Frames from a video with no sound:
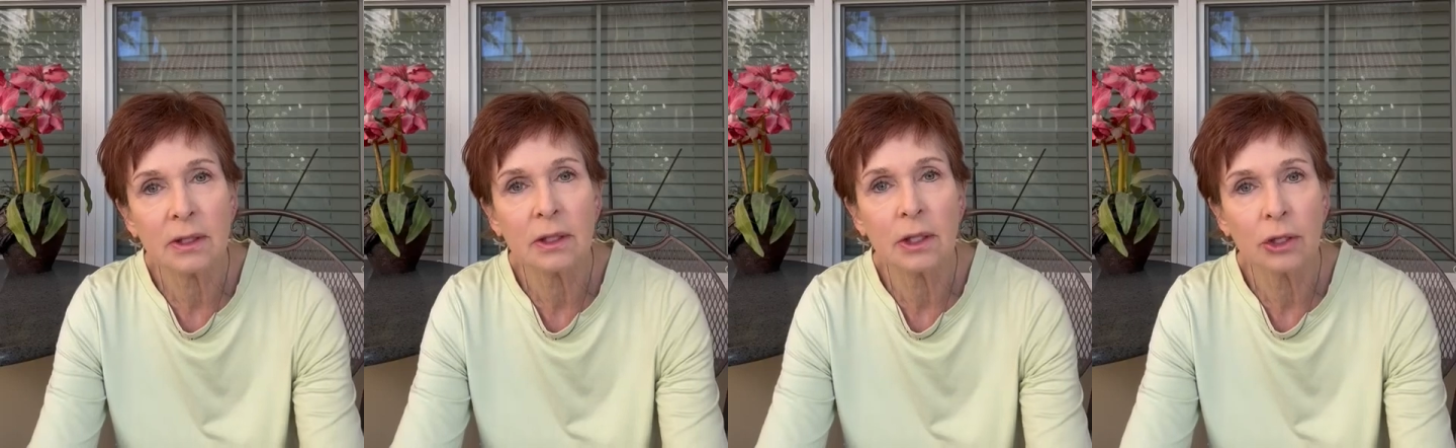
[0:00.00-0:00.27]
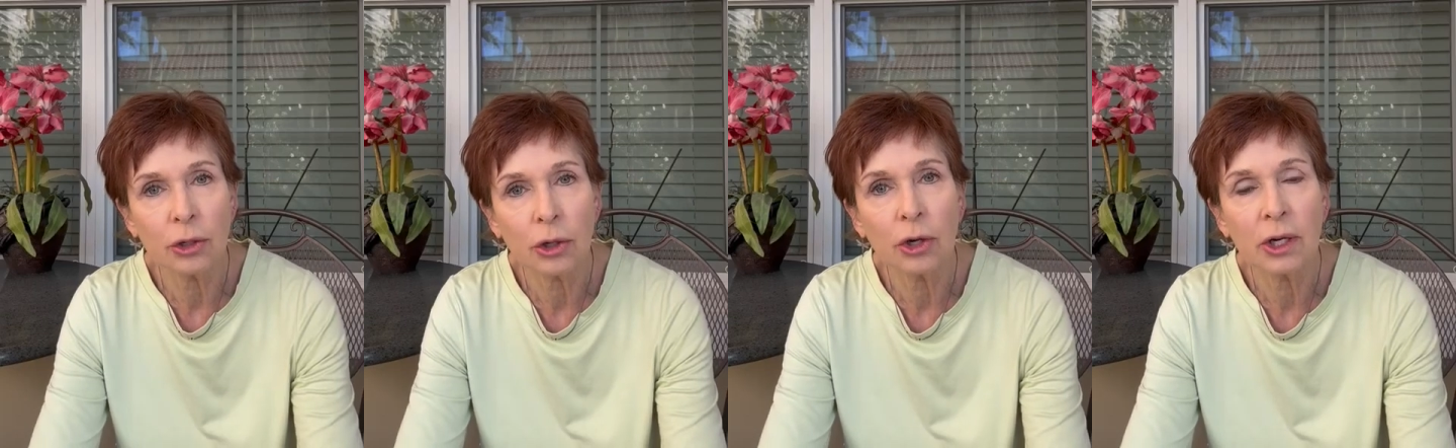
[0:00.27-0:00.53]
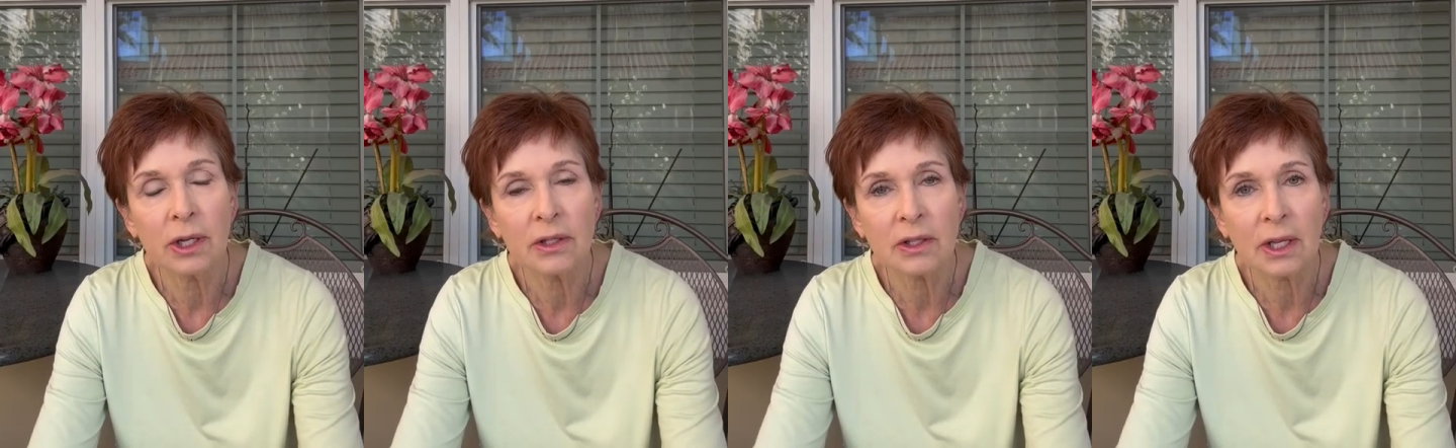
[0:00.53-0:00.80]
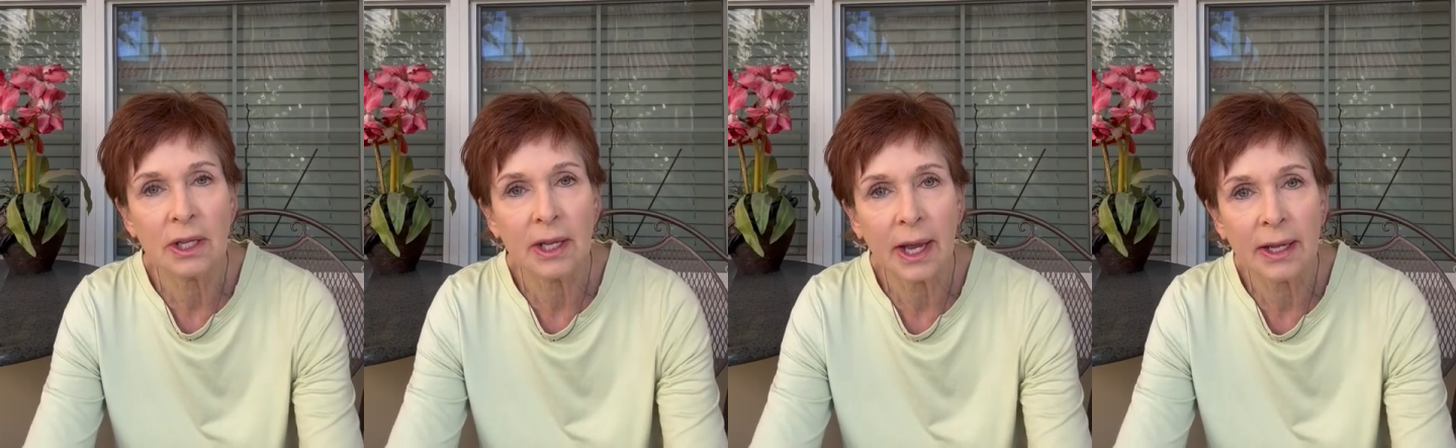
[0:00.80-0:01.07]
the urine is
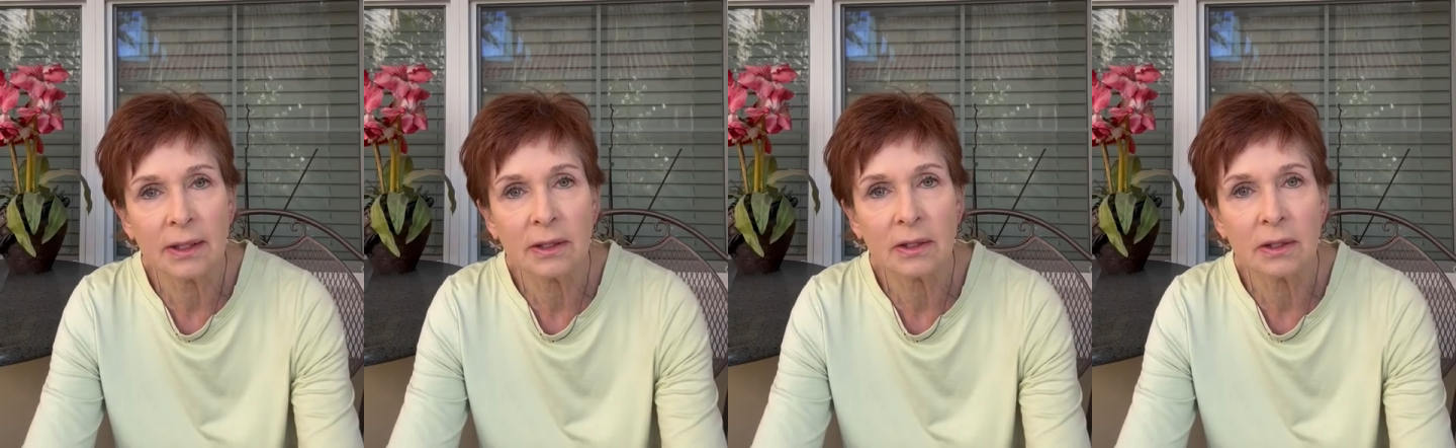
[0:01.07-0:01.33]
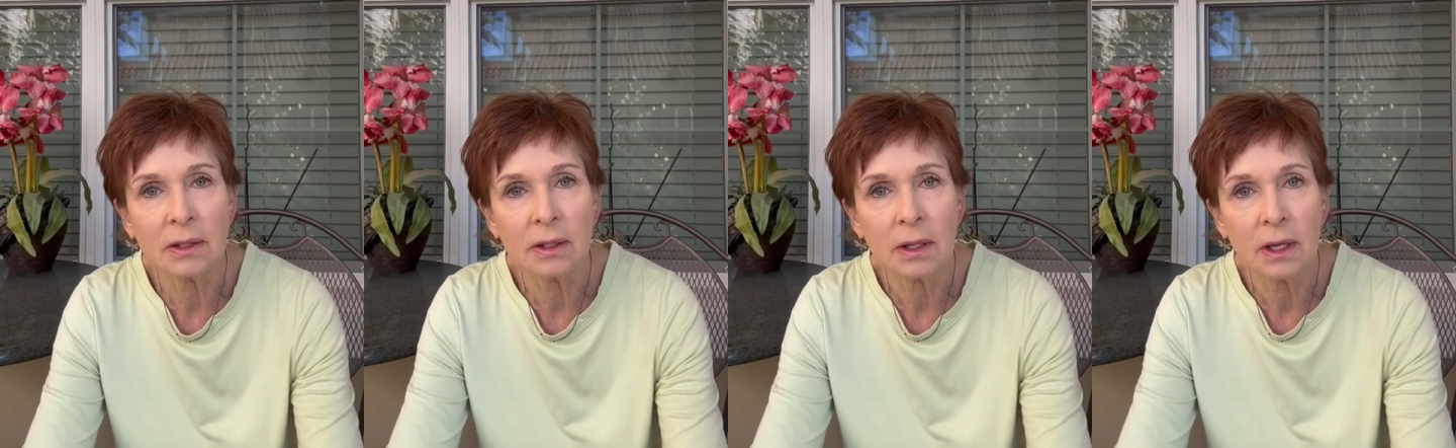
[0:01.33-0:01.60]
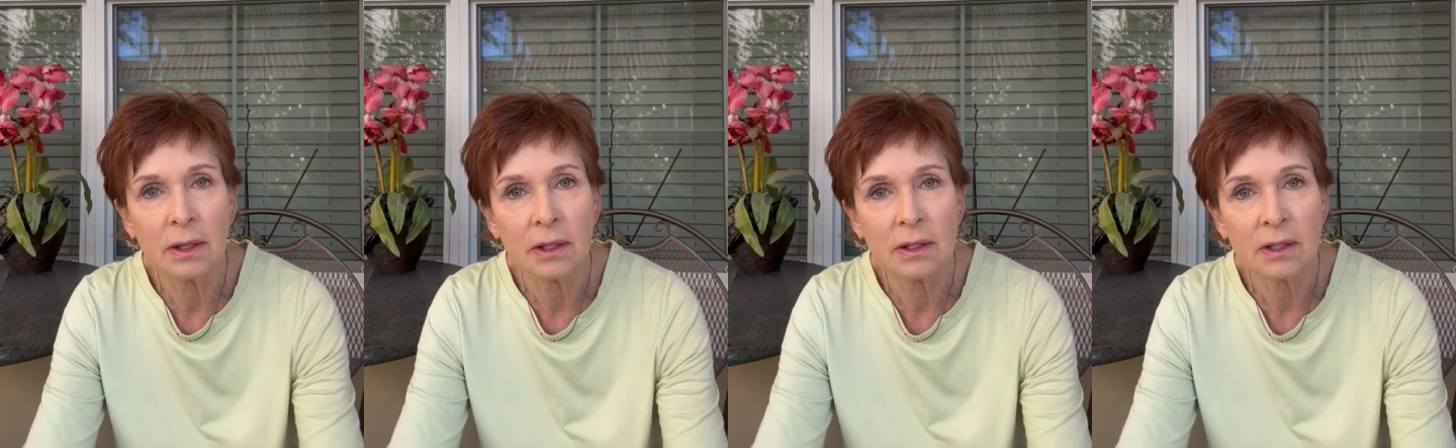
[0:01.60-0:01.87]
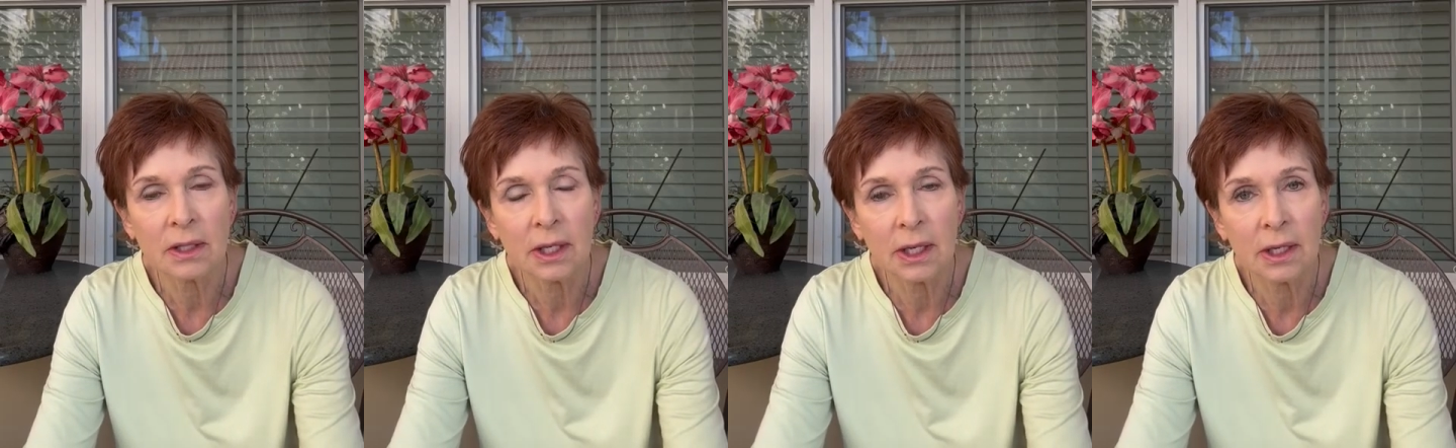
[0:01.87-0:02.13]
against the
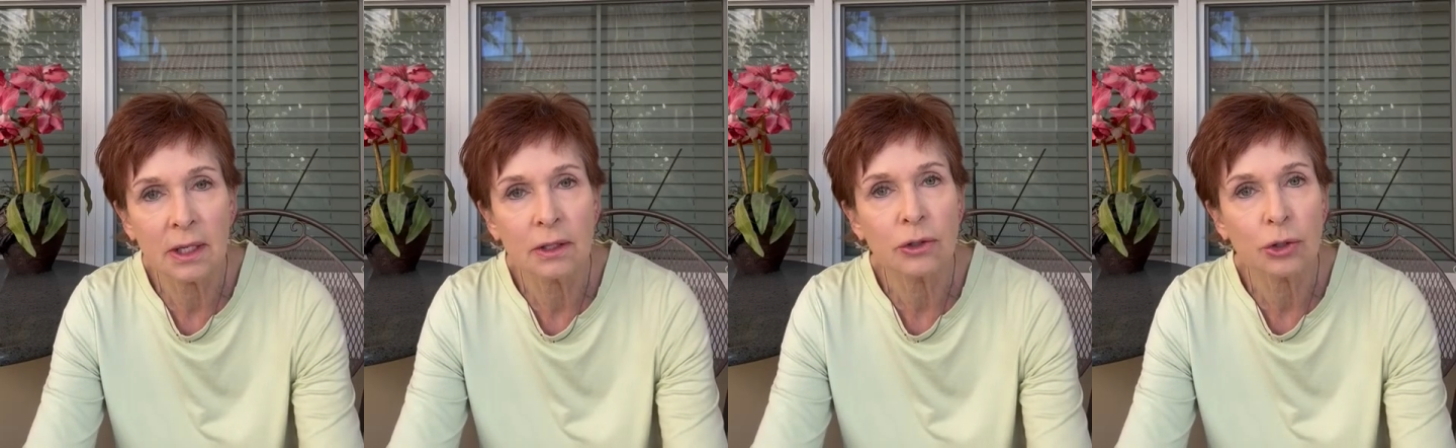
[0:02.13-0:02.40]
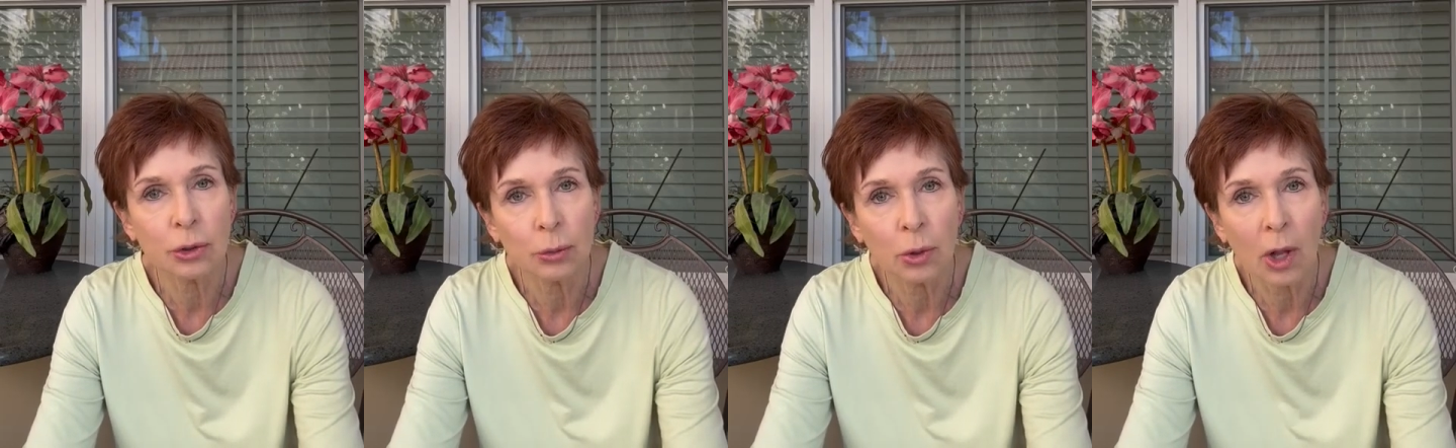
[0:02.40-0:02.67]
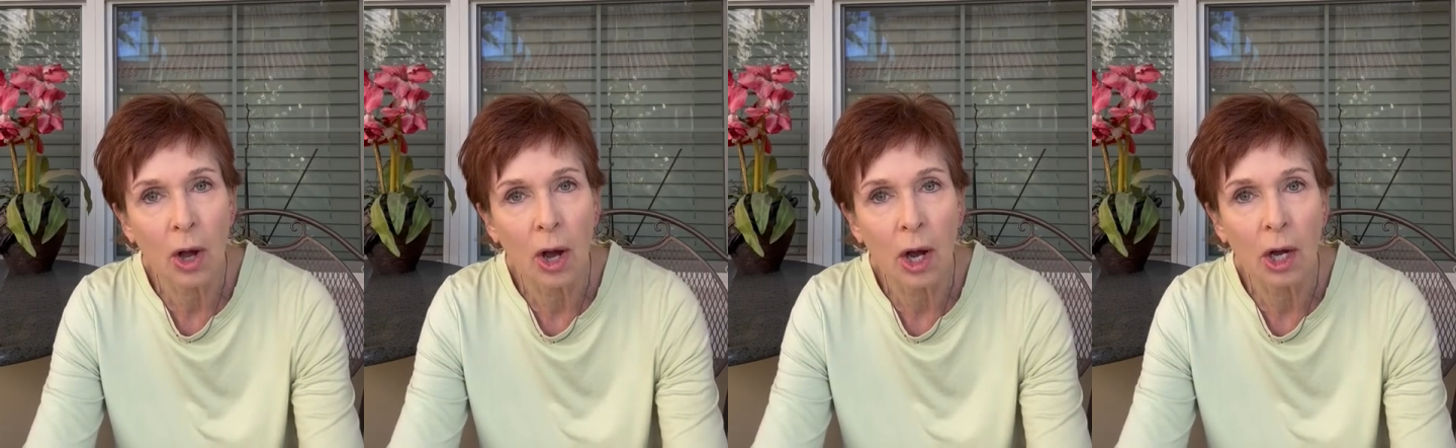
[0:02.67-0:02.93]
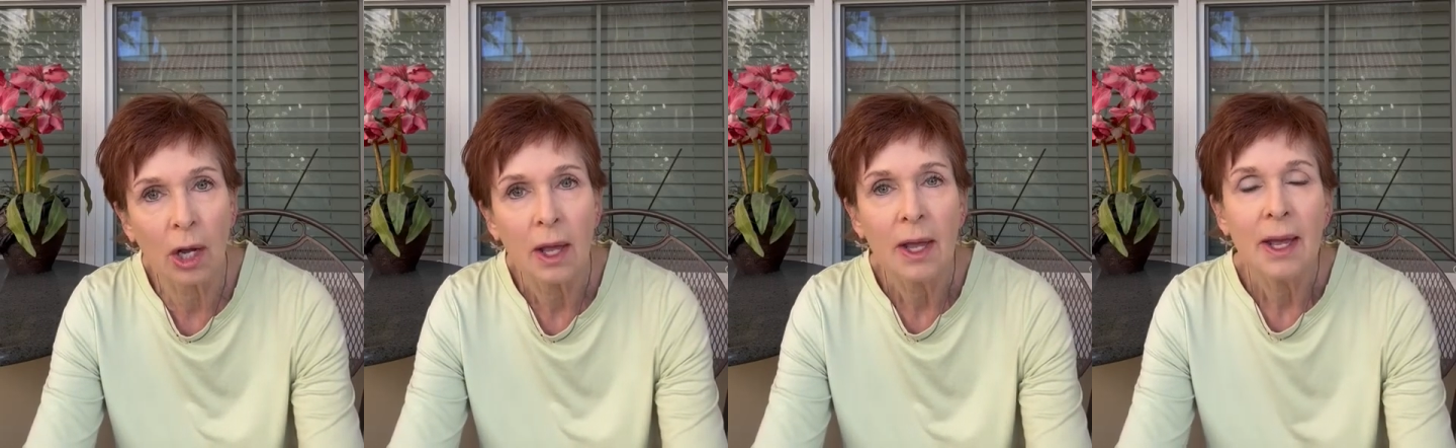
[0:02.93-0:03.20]
skin too
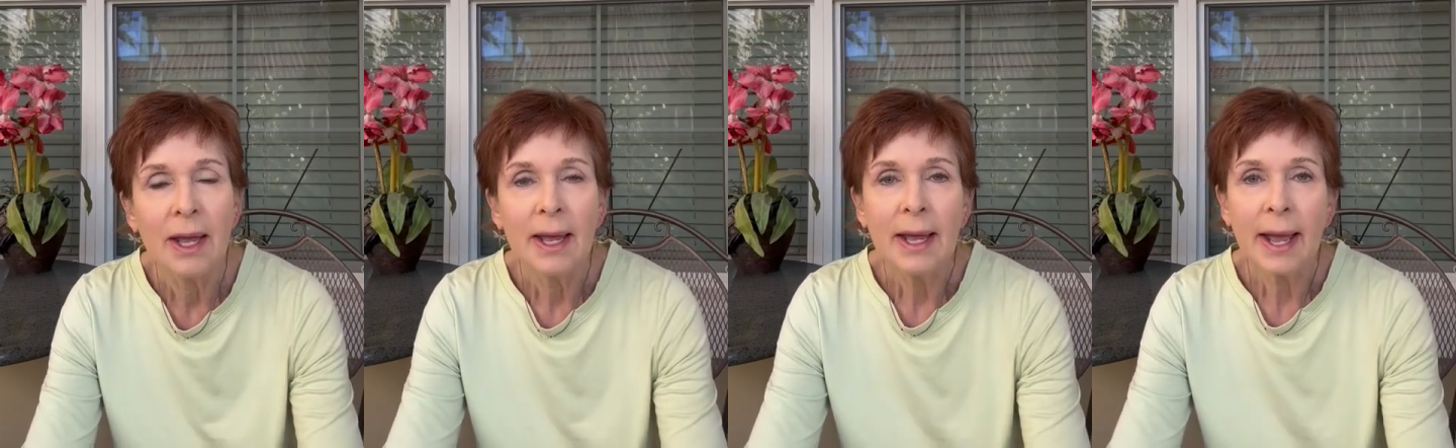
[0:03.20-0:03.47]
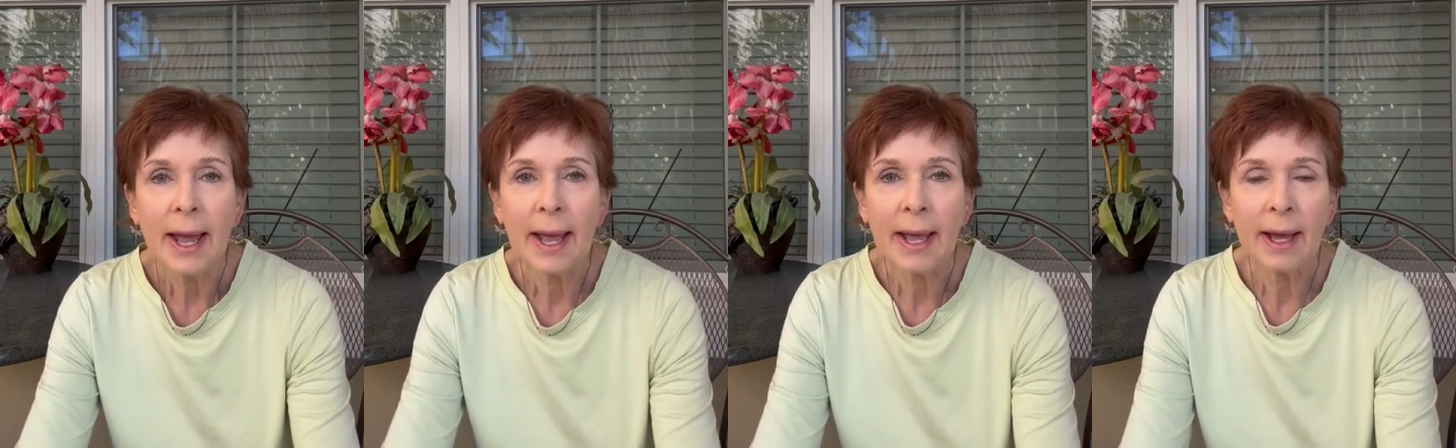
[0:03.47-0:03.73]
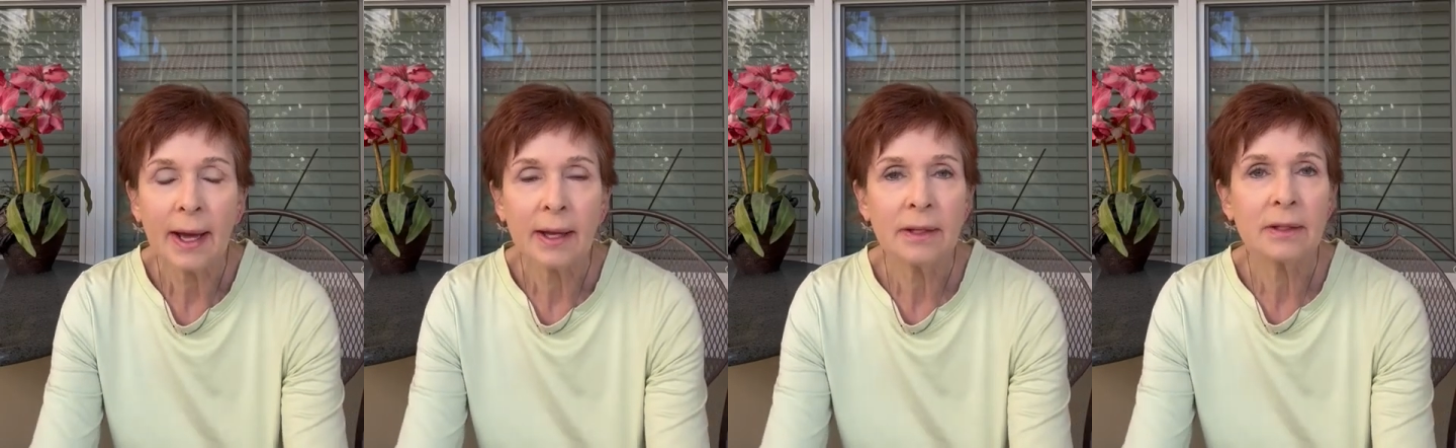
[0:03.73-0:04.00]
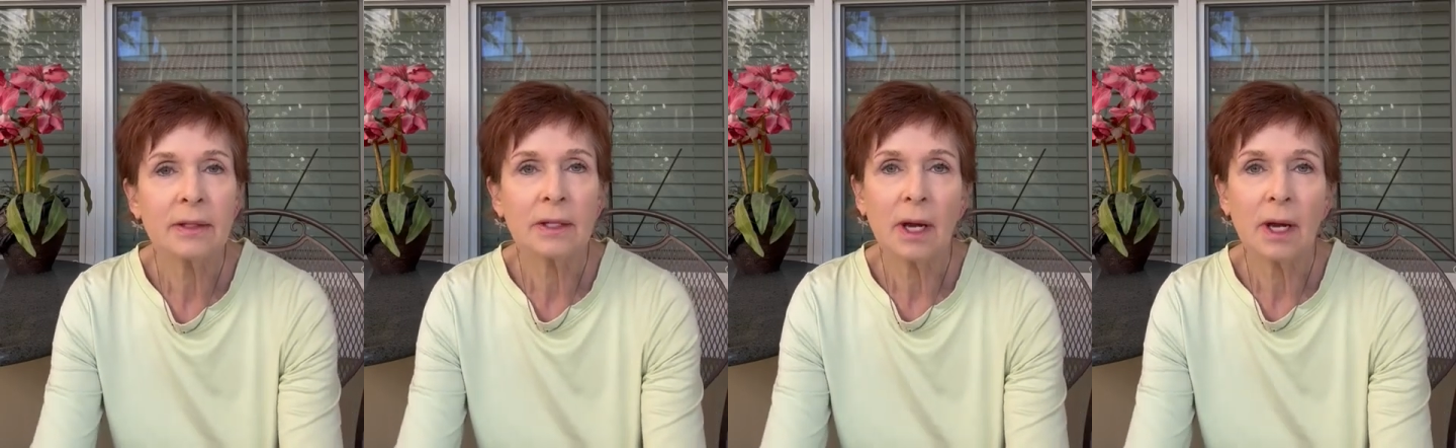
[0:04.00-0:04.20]
long. And